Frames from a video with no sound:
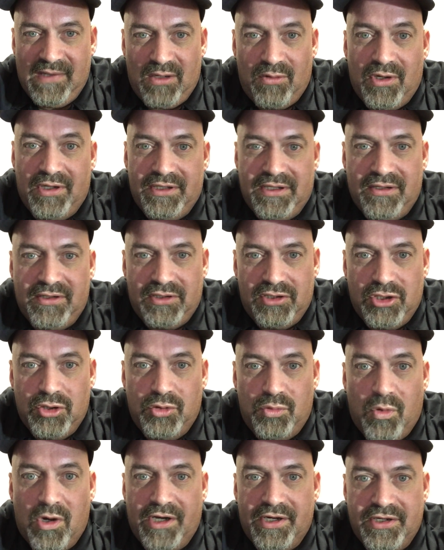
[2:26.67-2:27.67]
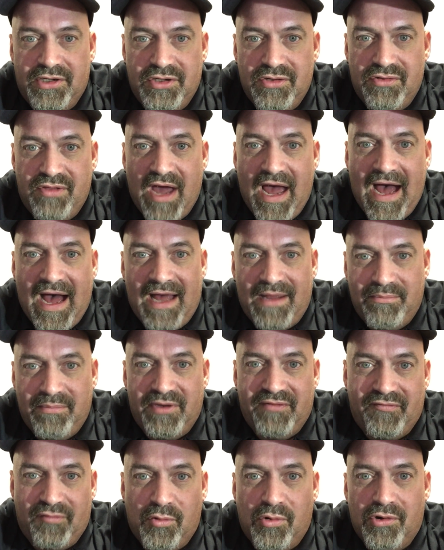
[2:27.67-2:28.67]
well, you'd want to do that
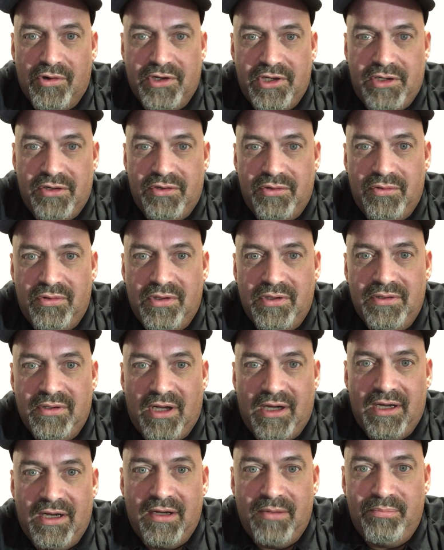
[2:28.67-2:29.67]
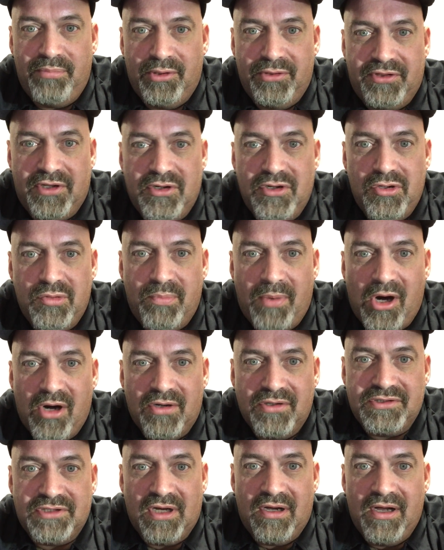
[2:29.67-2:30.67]
before you put the new
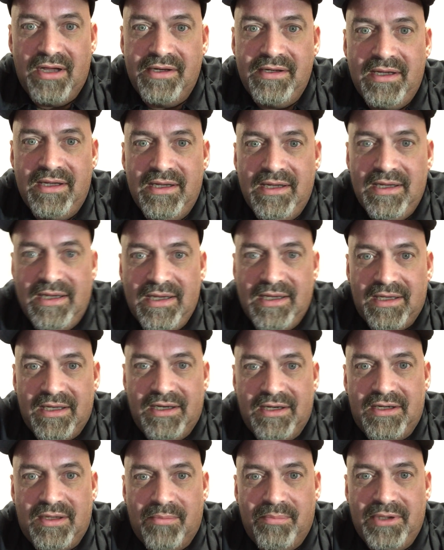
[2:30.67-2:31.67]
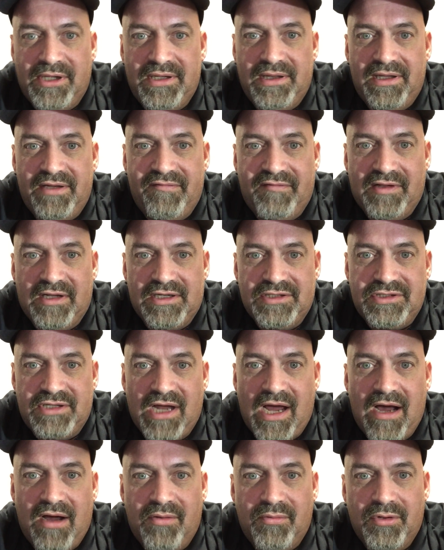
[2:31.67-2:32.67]
parts on. Get it completely
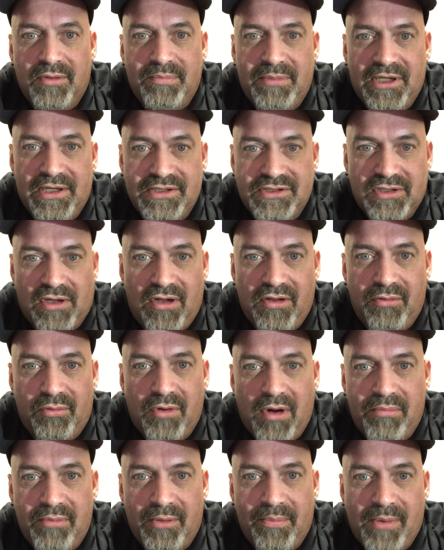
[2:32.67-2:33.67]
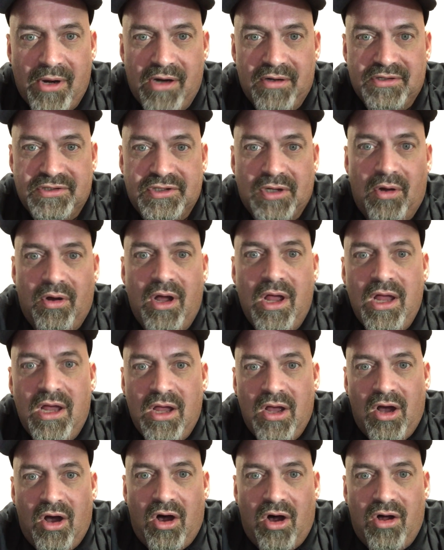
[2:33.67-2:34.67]
flushed out and replace all the rubber parts. So
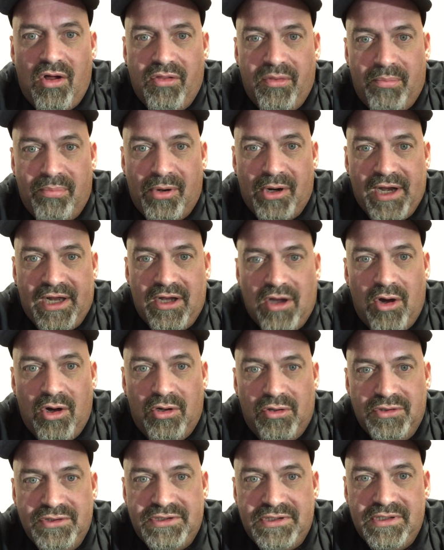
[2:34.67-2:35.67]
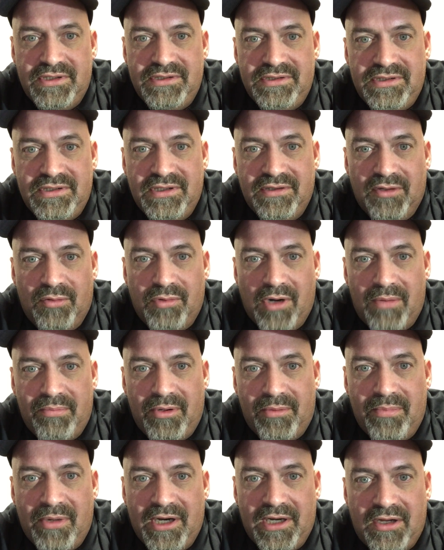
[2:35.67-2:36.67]
all the brake hoses, the
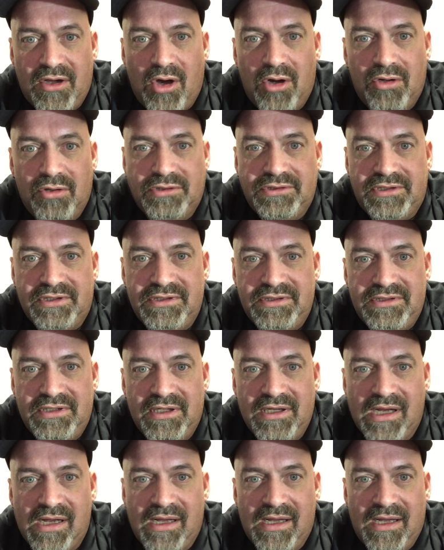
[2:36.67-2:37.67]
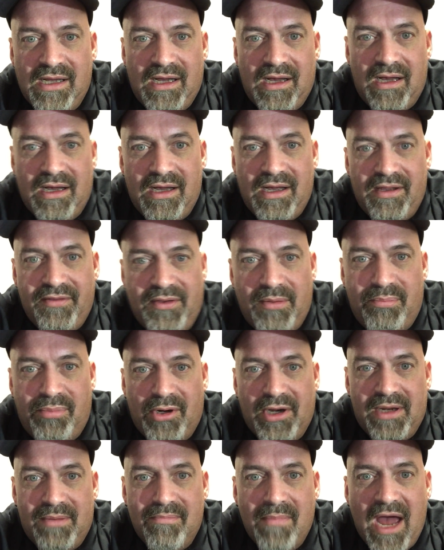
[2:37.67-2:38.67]
rubber brake hoses, the
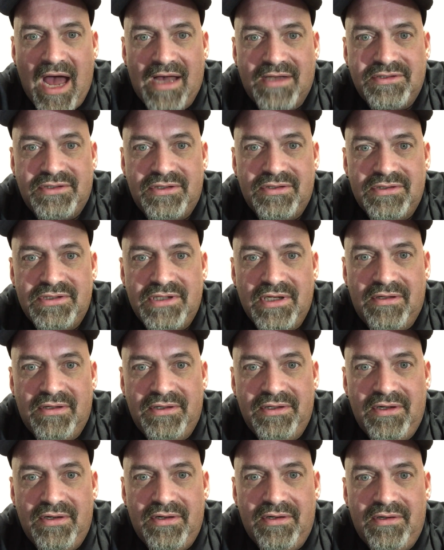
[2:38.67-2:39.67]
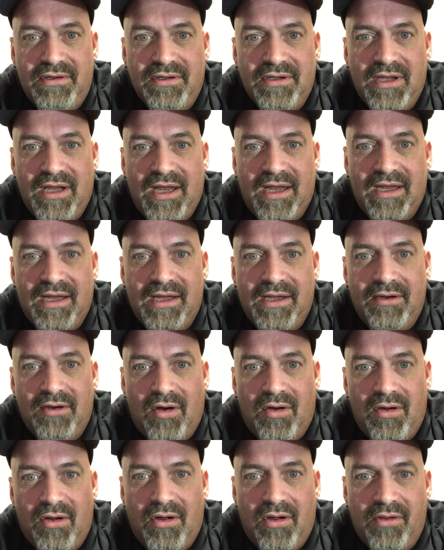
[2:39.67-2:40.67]
brake master cylinder, and
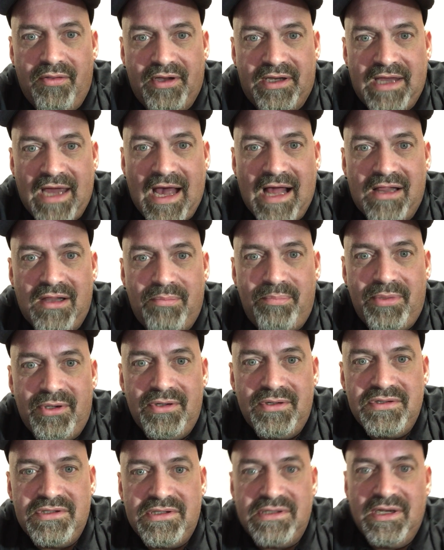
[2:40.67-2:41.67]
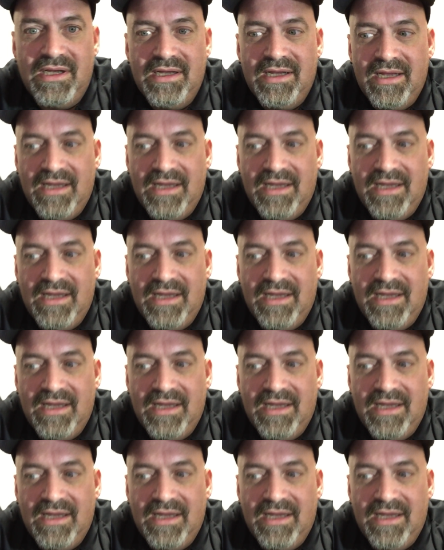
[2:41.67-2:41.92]
all the calipers,